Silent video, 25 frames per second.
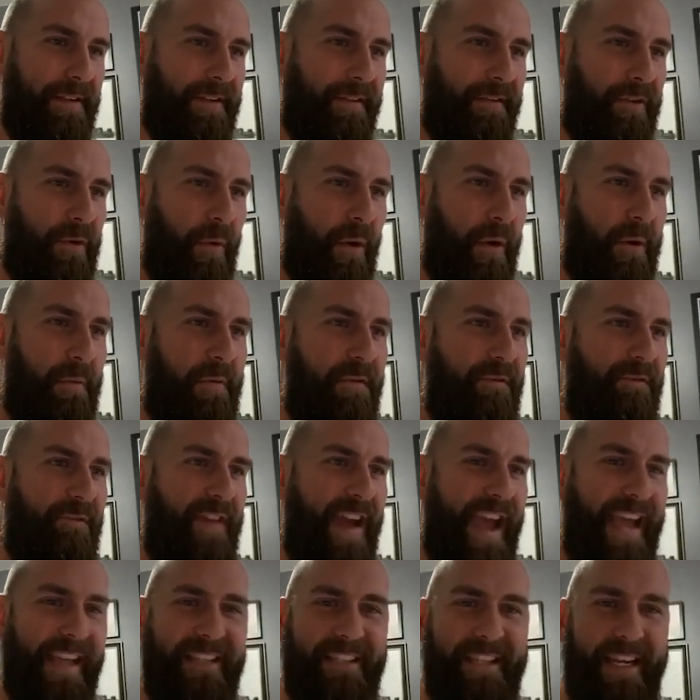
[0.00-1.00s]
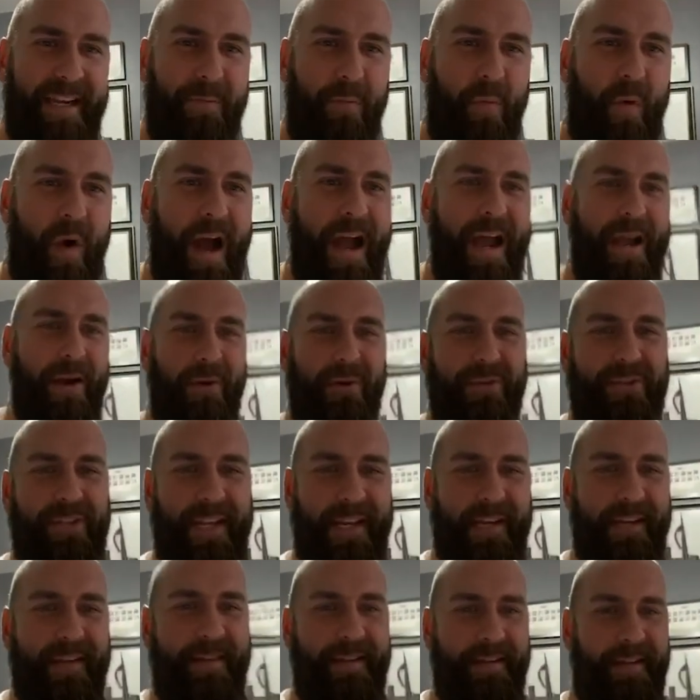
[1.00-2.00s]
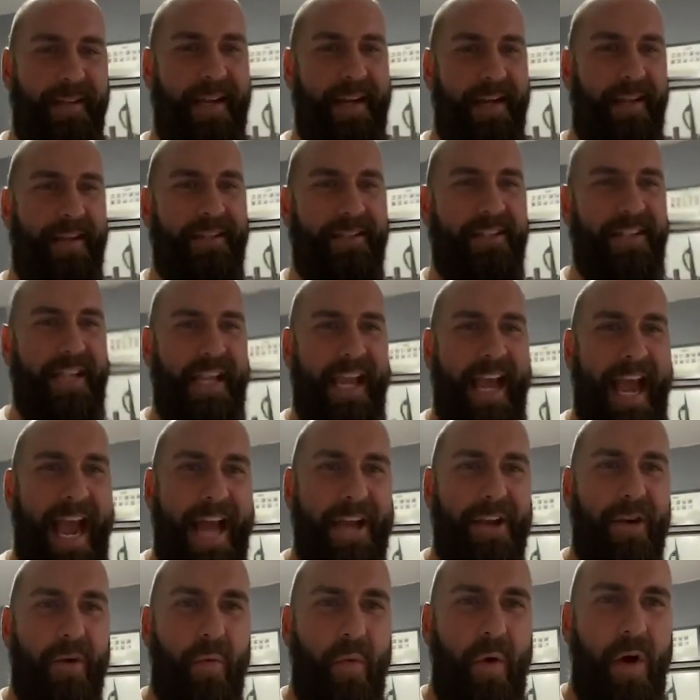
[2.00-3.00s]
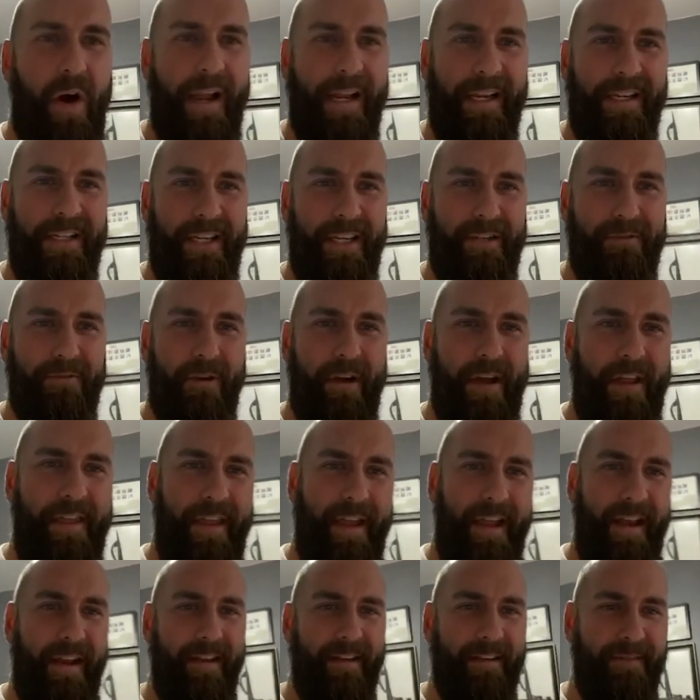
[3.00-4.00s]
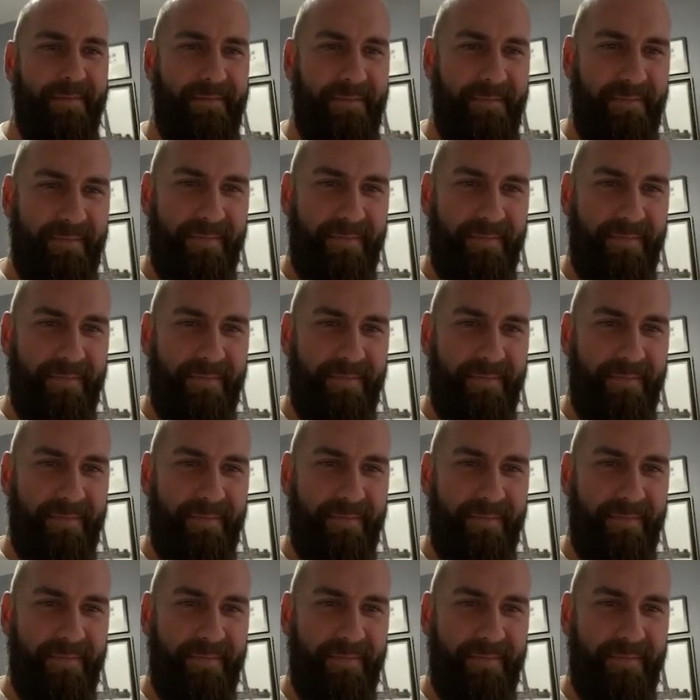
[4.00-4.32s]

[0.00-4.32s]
if you want to invest in Wales, then then see Hannah White. She's right there. Look.